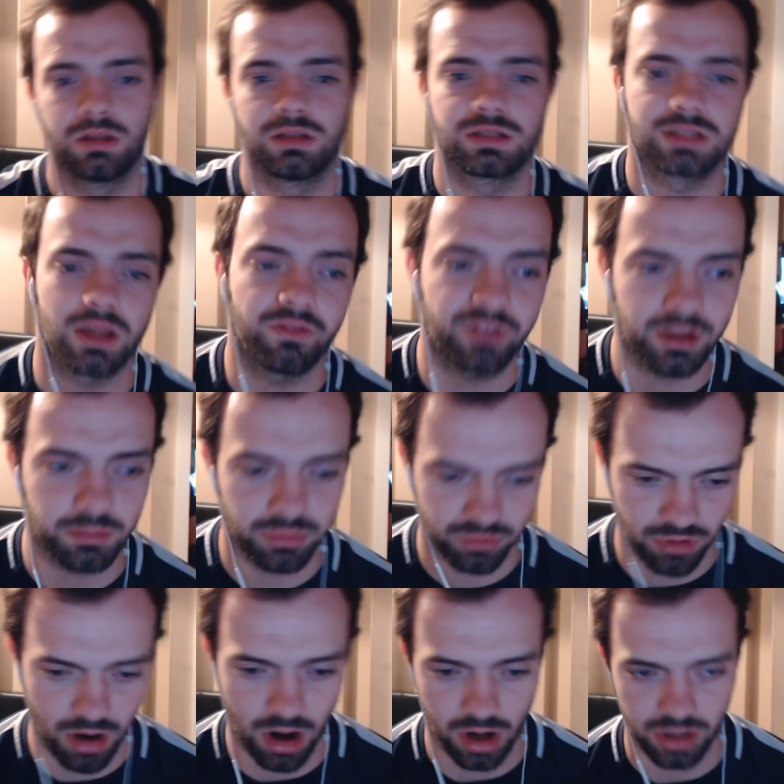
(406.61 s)
Something
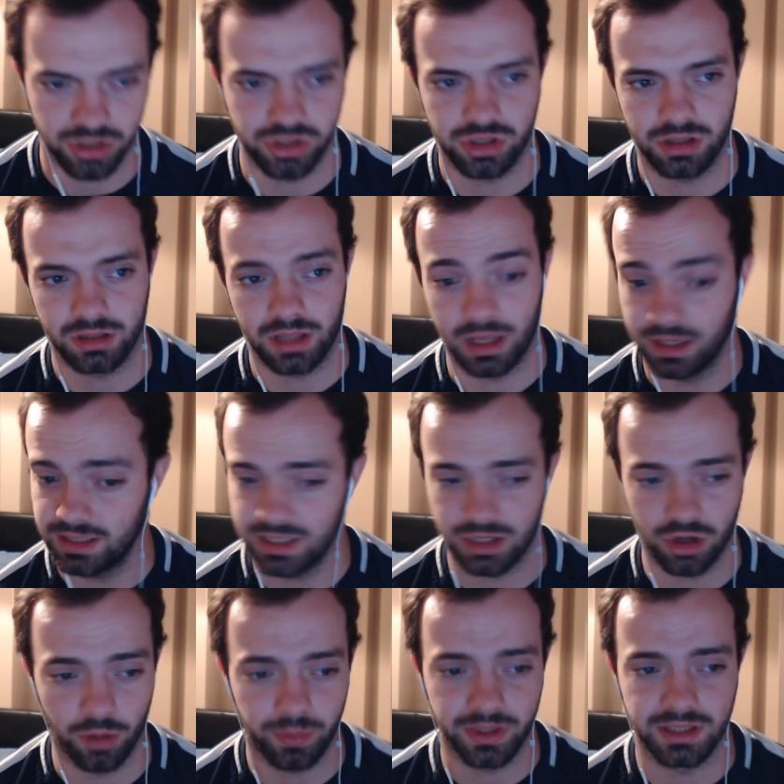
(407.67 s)
barrage. Okay, at least he
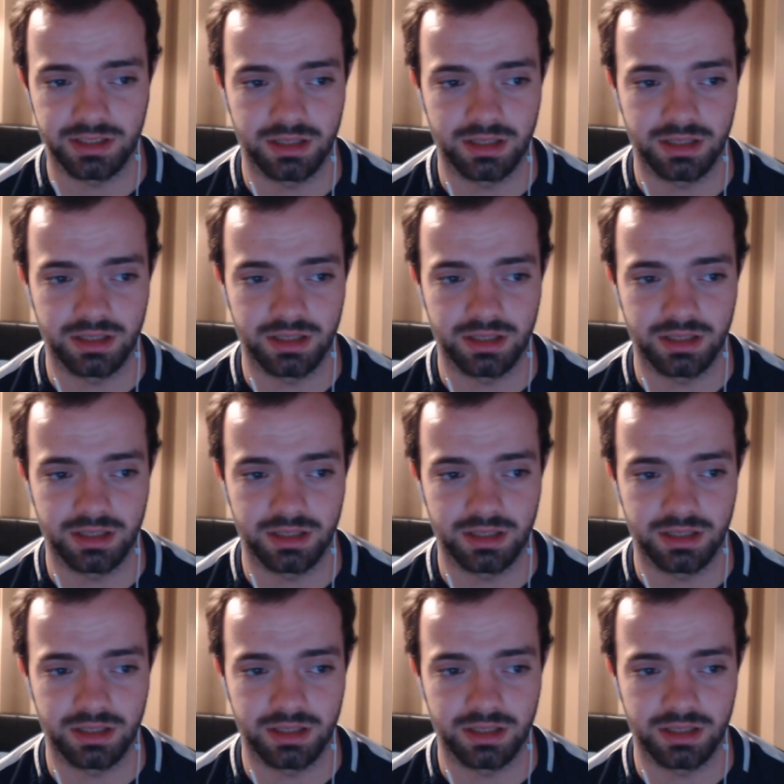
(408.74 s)
copied.